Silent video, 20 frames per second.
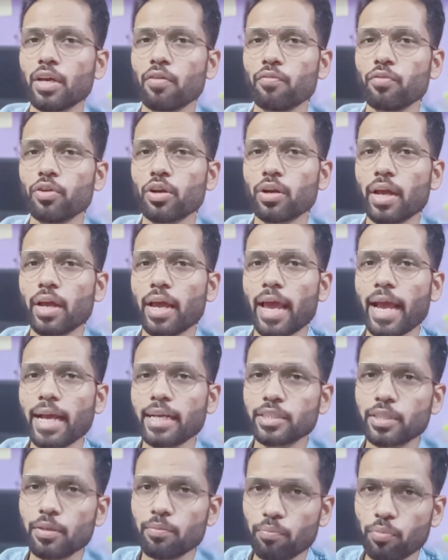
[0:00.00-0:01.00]
your
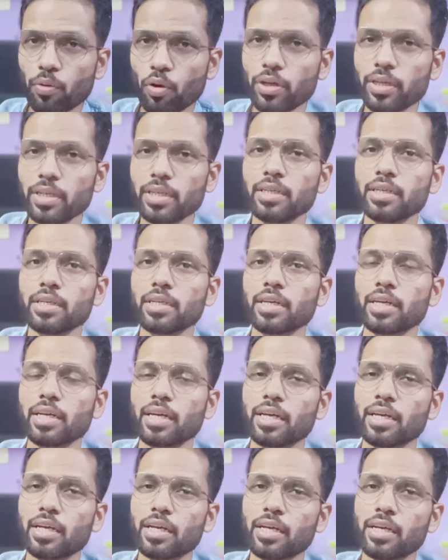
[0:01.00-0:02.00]
ex-employee
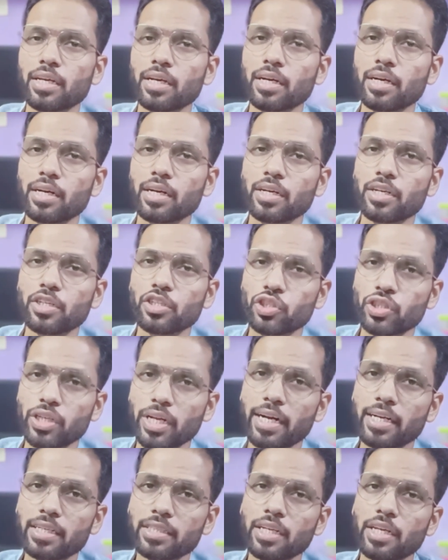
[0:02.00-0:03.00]

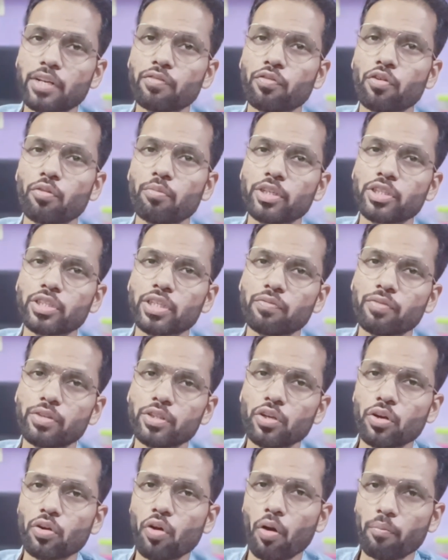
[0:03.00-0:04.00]
share the information with
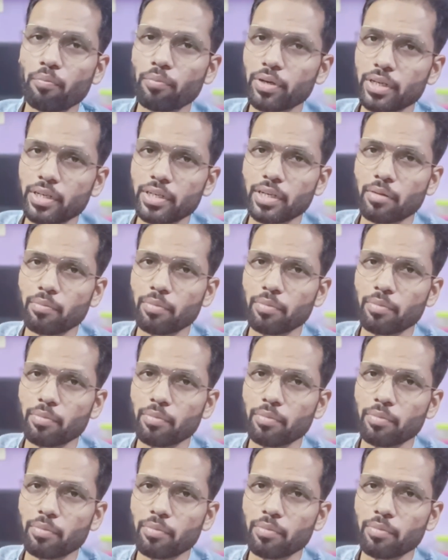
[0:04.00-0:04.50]
your competitor,